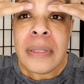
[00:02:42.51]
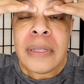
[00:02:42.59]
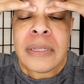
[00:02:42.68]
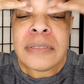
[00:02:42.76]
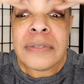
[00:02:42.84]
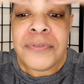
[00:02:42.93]

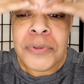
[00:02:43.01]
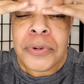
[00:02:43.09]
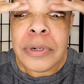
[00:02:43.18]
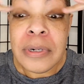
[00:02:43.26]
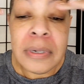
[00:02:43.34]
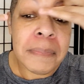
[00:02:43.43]
It's
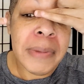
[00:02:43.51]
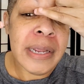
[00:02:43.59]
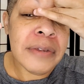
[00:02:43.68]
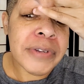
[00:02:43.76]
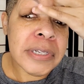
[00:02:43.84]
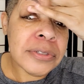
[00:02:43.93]
for
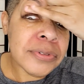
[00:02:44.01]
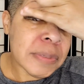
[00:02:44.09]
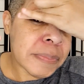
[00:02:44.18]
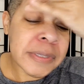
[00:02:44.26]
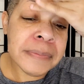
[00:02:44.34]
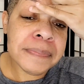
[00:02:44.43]
migraine
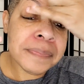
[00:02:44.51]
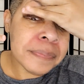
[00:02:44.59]
treatment.